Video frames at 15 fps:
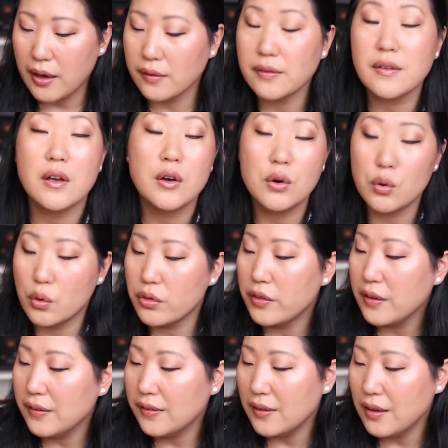So
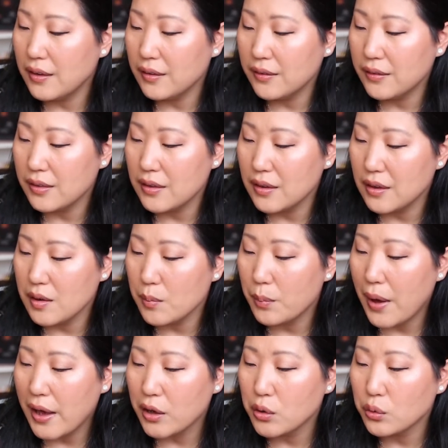this is the
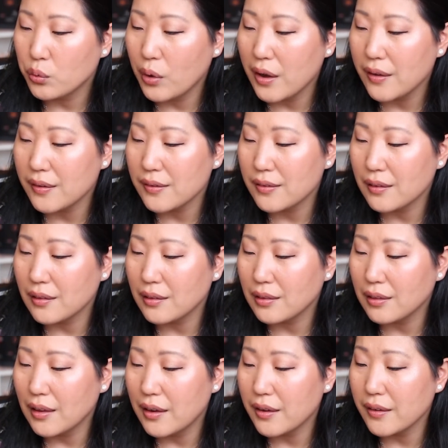BioRace
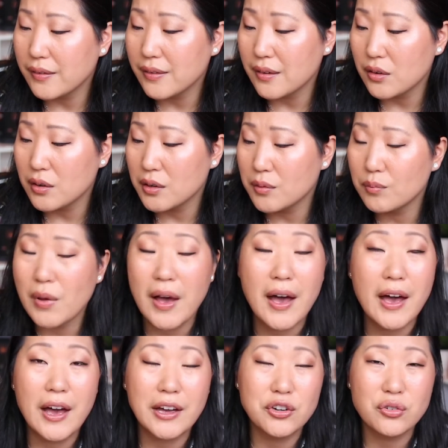La Serum
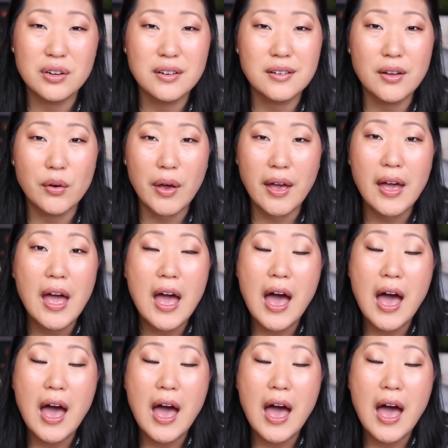Hydrant, okay?